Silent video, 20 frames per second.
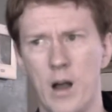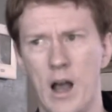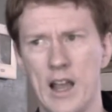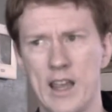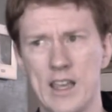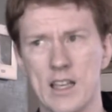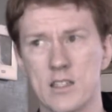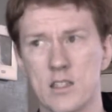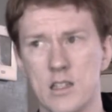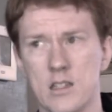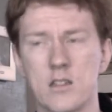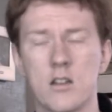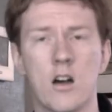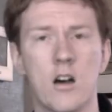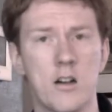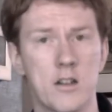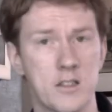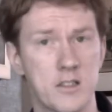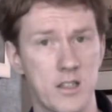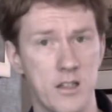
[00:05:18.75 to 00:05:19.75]
I guess, a
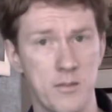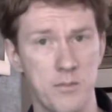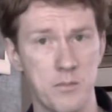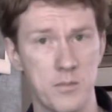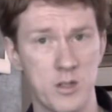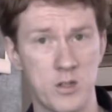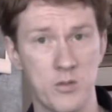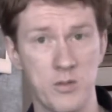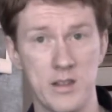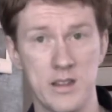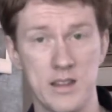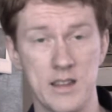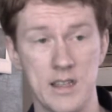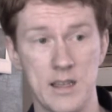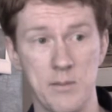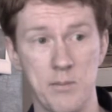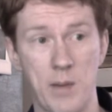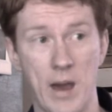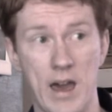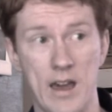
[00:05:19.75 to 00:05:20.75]
toss-up between
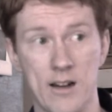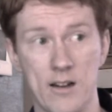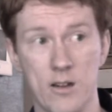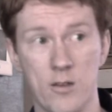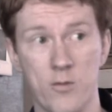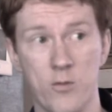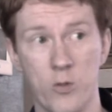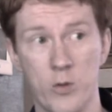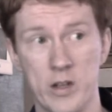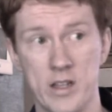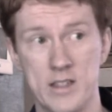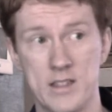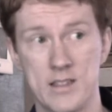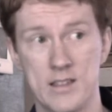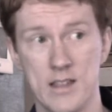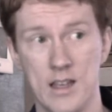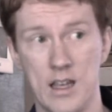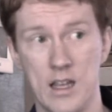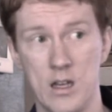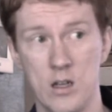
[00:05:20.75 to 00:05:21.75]
the Battle of
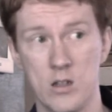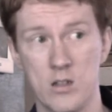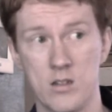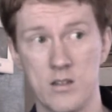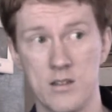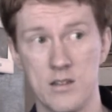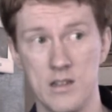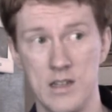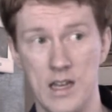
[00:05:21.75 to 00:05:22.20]
Wits and